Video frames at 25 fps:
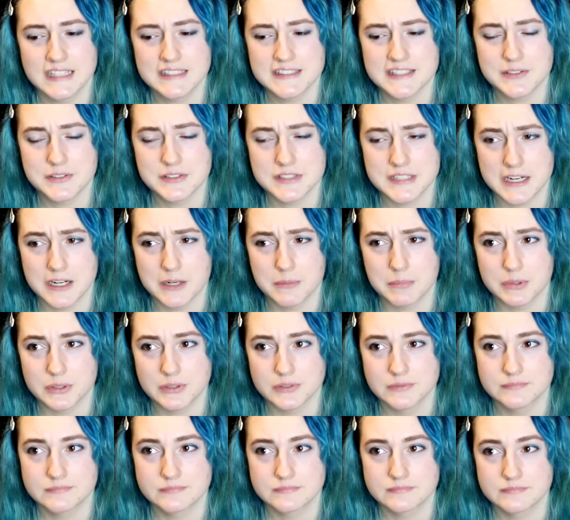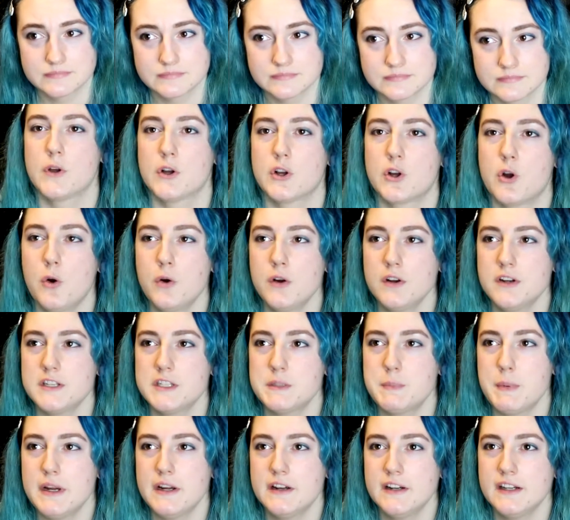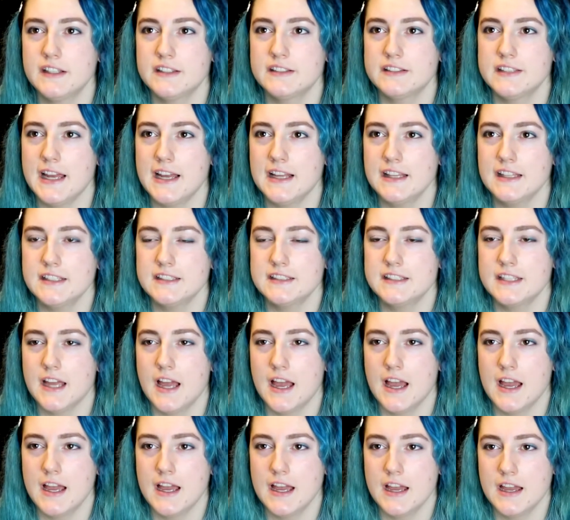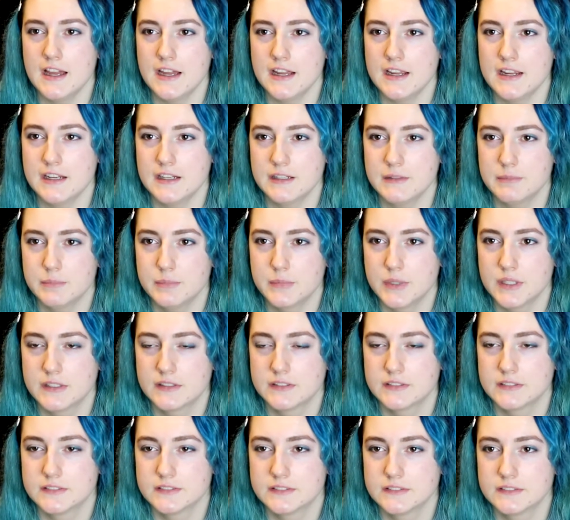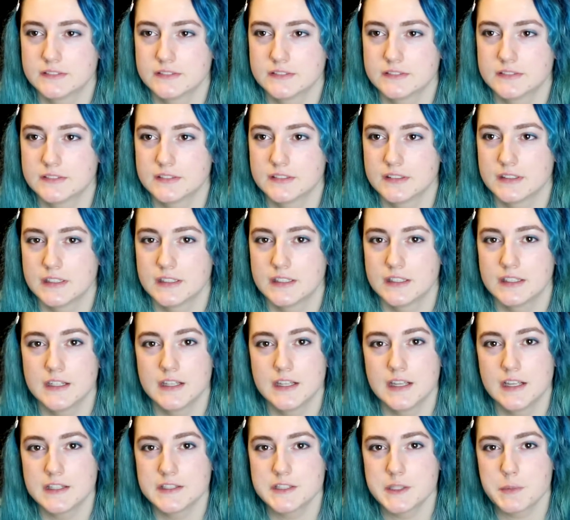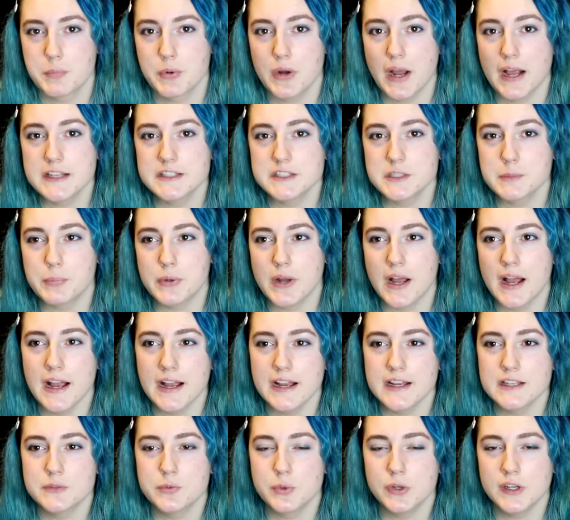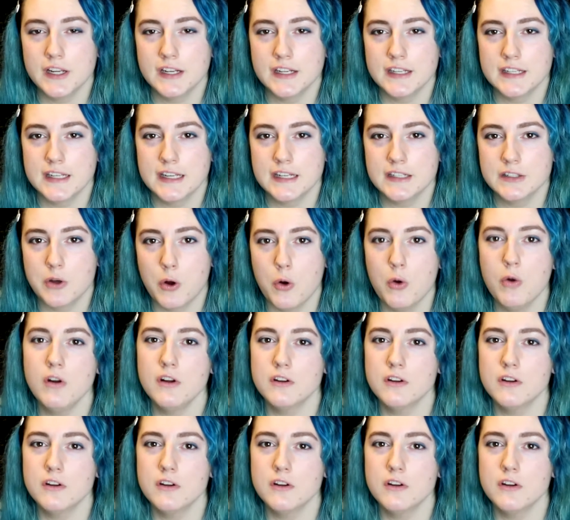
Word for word: That sounds terrible. Corn asparagus salad time! Surprise, surprise, we're gonna need